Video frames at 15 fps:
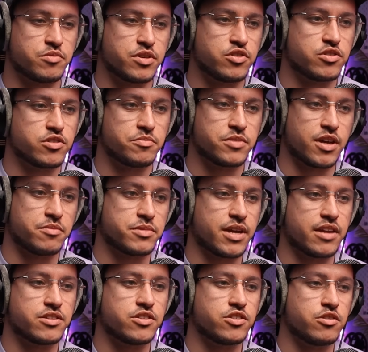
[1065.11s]
which you sometimes
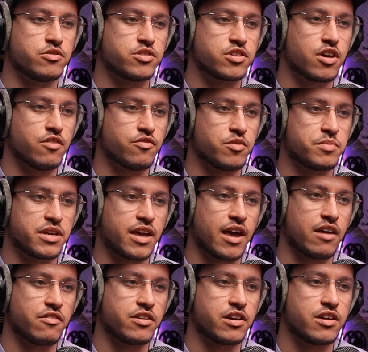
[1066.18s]
had to do to cover a big
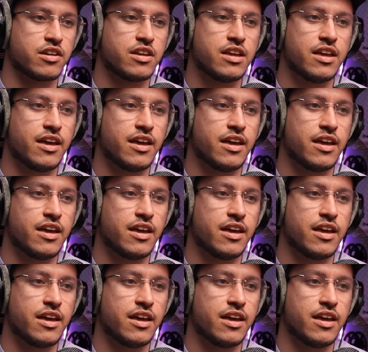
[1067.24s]
area.